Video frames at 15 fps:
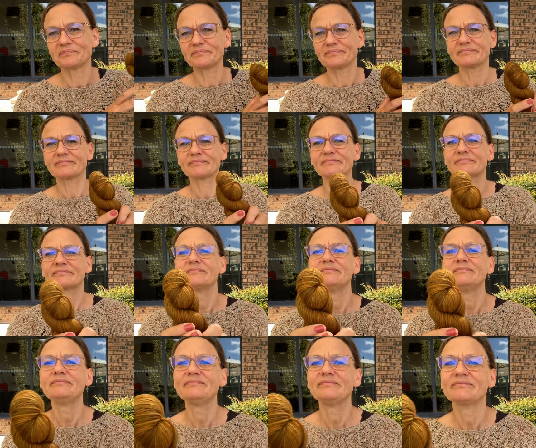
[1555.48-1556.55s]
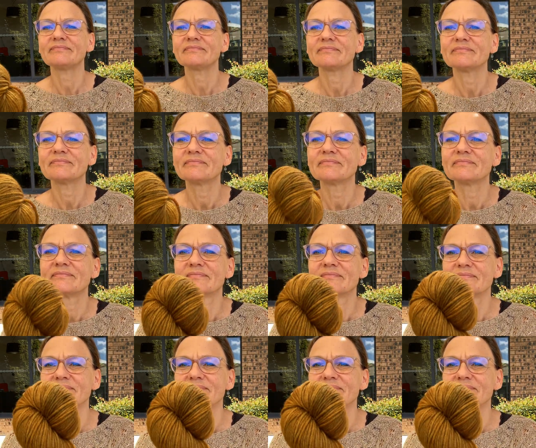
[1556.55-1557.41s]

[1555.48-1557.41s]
(silence)